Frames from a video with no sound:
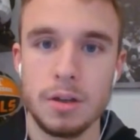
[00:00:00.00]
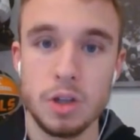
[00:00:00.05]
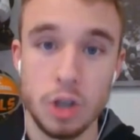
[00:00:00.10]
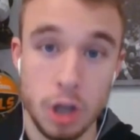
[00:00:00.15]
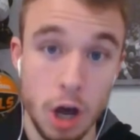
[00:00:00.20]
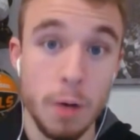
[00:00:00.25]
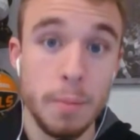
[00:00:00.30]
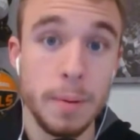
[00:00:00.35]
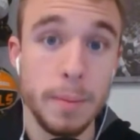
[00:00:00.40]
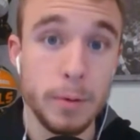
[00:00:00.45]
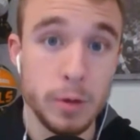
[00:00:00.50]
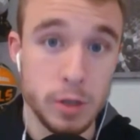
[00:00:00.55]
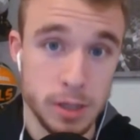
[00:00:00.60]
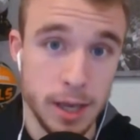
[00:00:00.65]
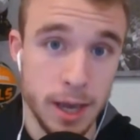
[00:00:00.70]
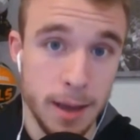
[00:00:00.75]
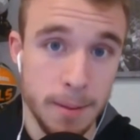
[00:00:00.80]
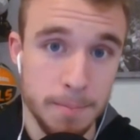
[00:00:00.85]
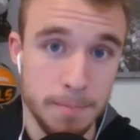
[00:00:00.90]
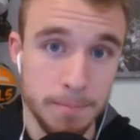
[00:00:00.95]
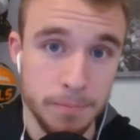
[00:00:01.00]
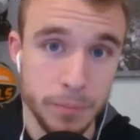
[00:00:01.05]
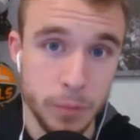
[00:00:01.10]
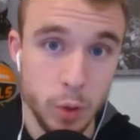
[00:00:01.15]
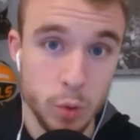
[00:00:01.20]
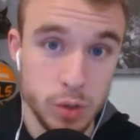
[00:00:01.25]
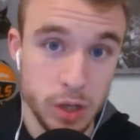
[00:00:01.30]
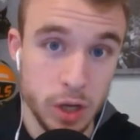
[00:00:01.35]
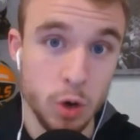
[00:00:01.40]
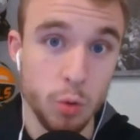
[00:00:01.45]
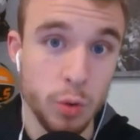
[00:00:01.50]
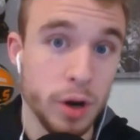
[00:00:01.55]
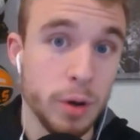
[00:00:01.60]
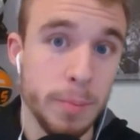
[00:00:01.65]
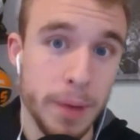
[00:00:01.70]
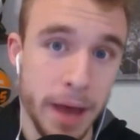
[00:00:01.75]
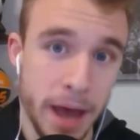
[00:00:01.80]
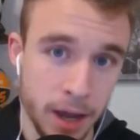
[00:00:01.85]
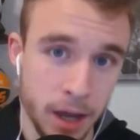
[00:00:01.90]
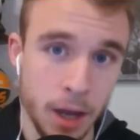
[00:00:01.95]
Jacoby Brissett, who's a
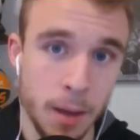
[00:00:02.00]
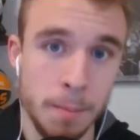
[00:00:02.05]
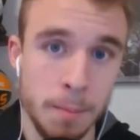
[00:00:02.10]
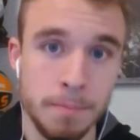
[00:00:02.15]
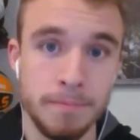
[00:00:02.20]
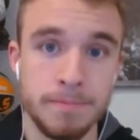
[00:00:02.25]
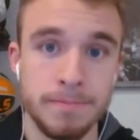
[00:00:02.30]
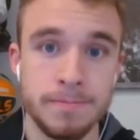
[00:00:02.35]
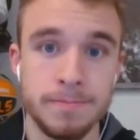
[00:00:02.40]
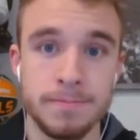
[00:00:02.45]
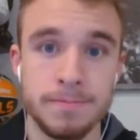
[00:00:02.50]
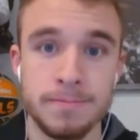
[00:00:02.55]
career backup.